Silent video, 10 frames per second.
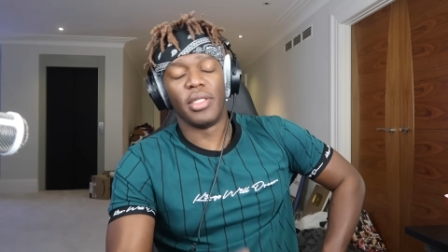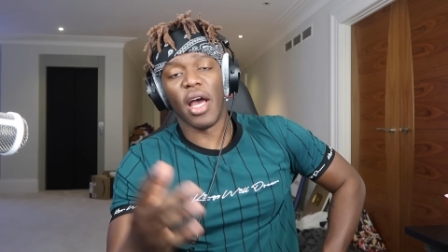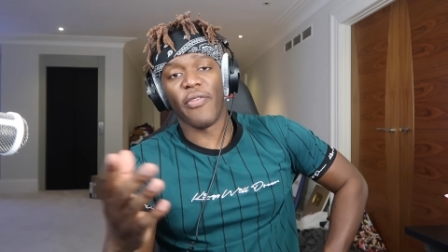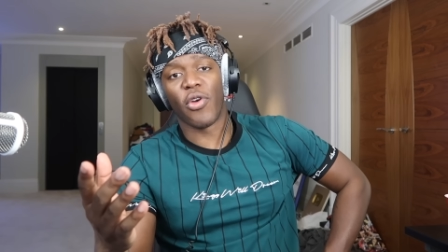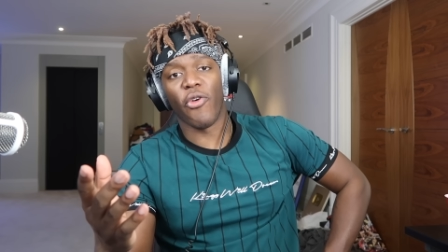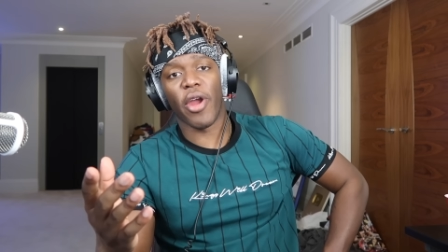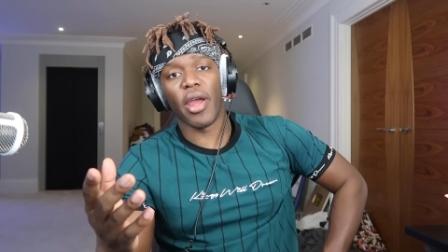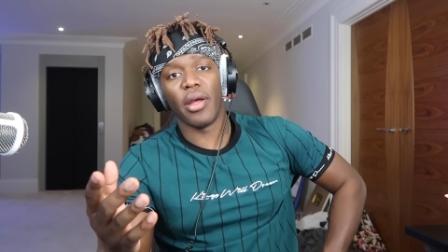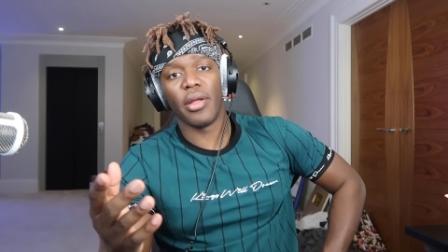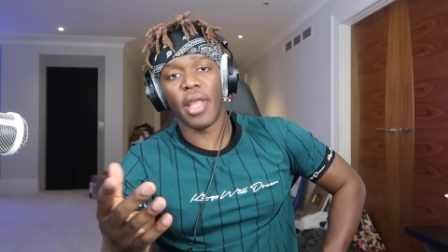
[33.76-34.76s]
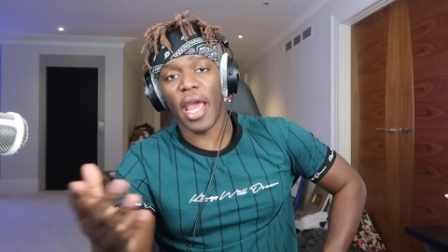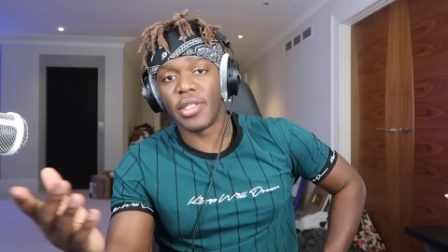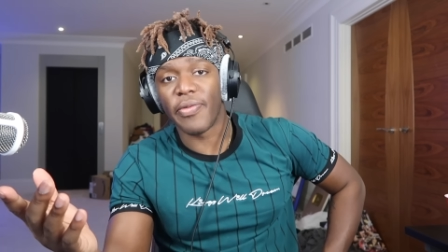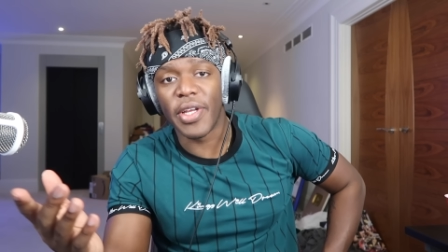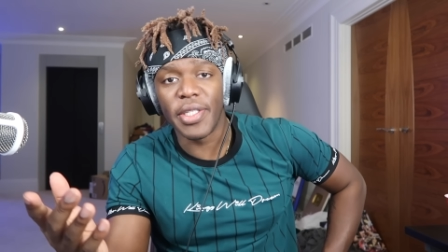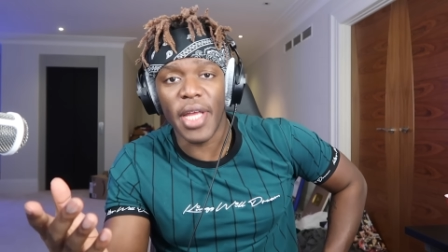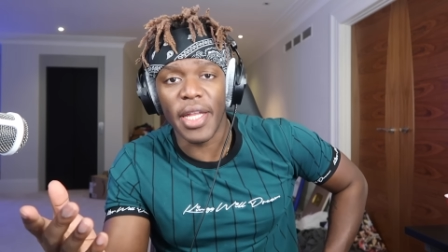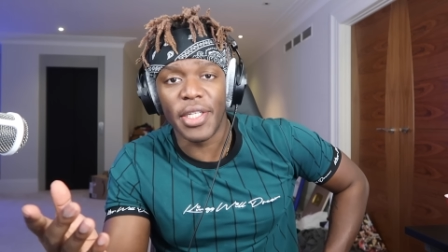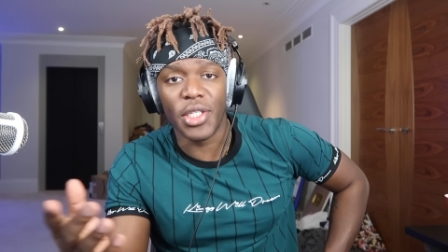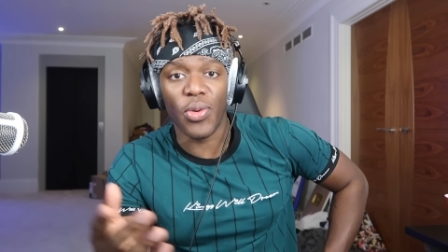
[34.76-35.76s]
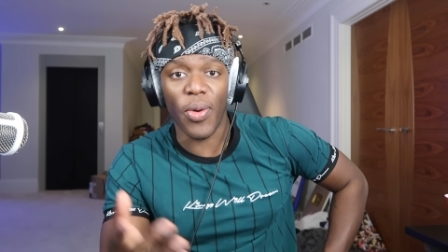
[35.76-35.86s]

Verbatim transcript: In South Korea, the age of consent is